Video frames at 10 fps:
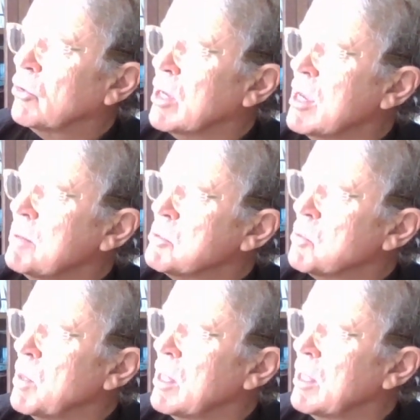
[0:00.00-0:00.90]
games
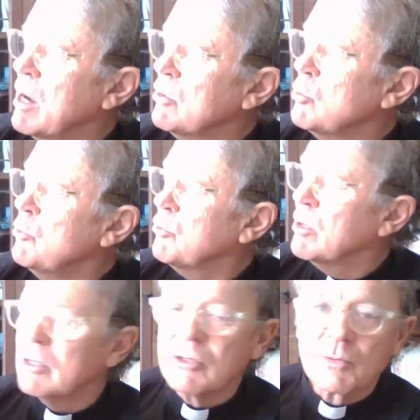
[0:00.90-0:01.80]
with our new
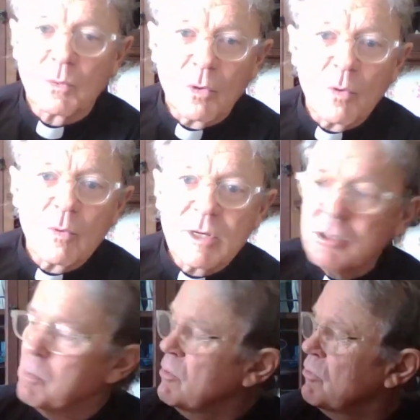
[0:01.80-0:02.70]
friends will
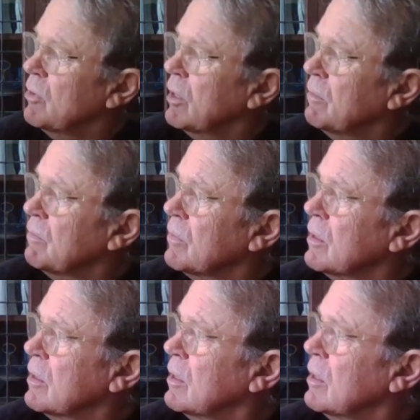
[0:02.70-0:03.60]
always be fun.
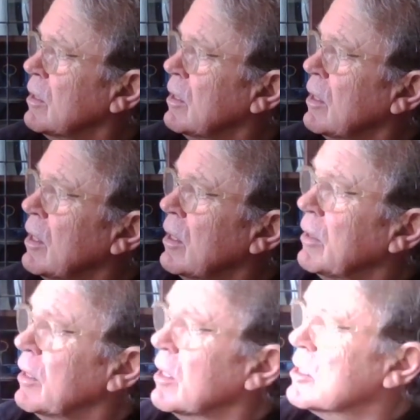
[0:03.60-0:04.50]

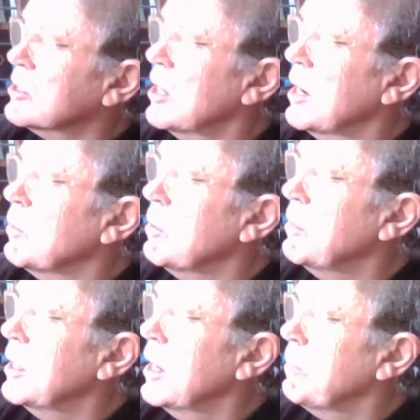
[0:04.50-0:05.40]
The next time we
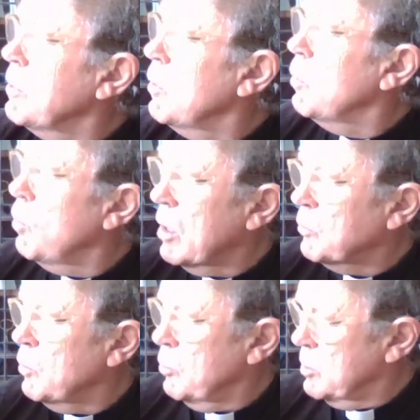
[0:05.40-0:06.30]
meet up,
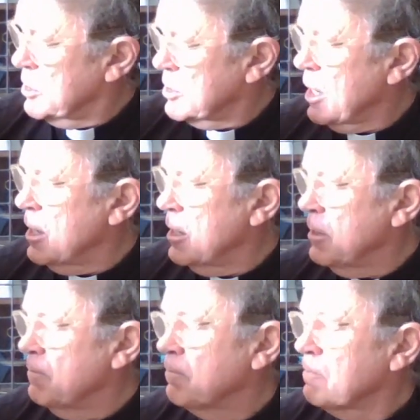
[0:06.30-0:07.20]
what will we say?